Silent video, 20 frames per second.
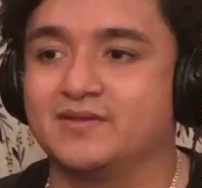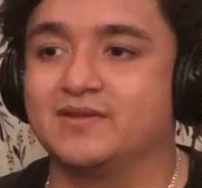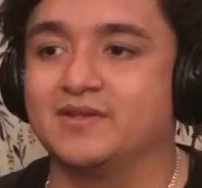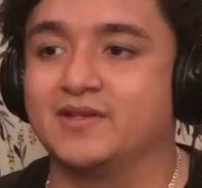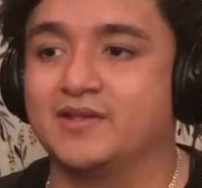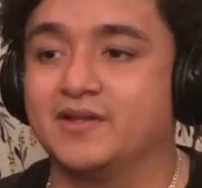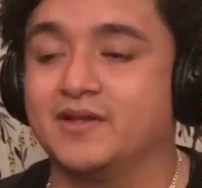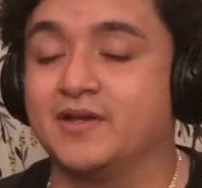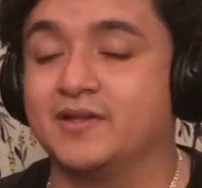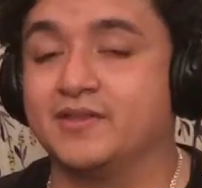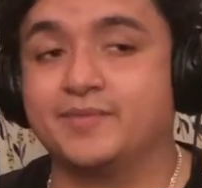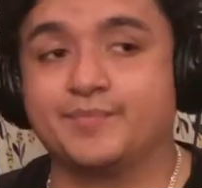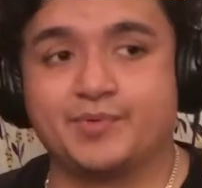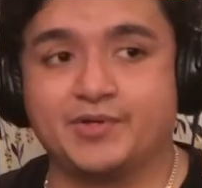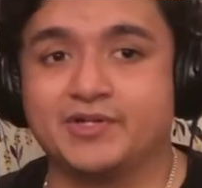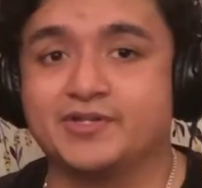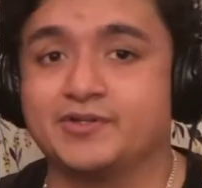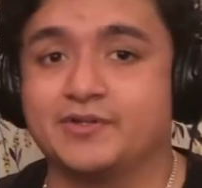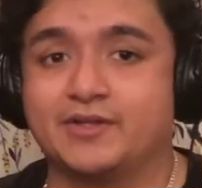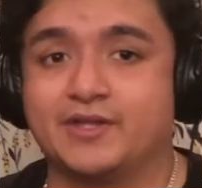And I'm pretty
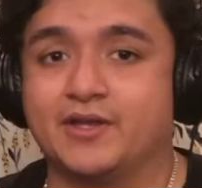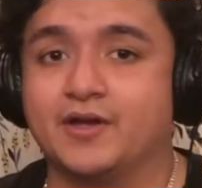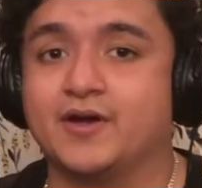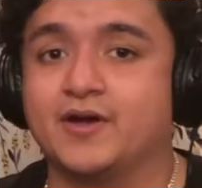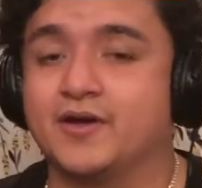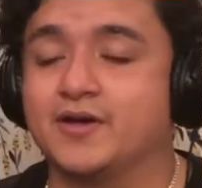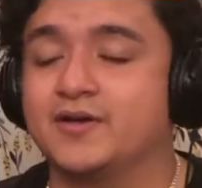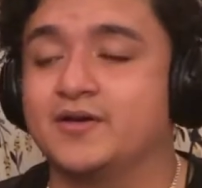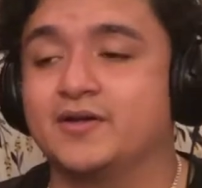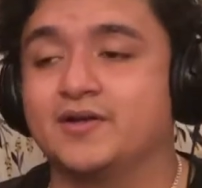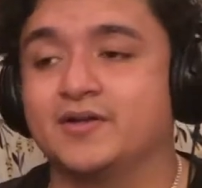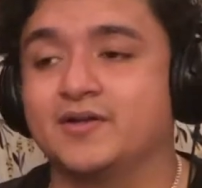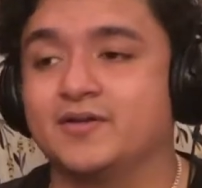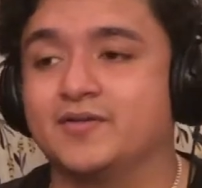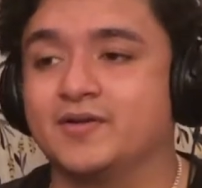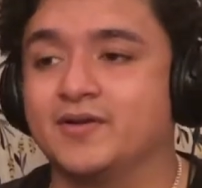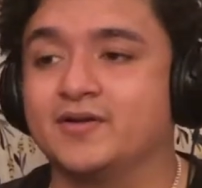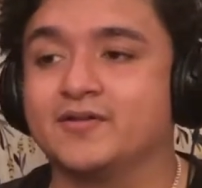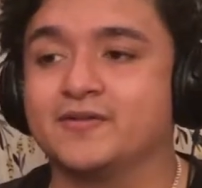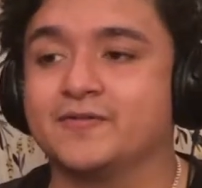sure they are. I
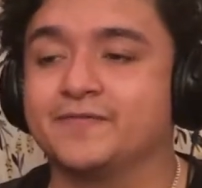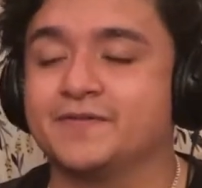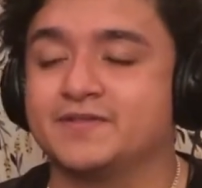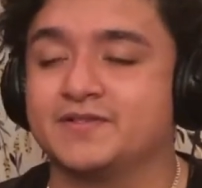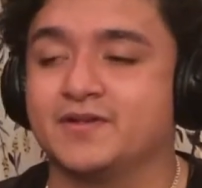don't know if it's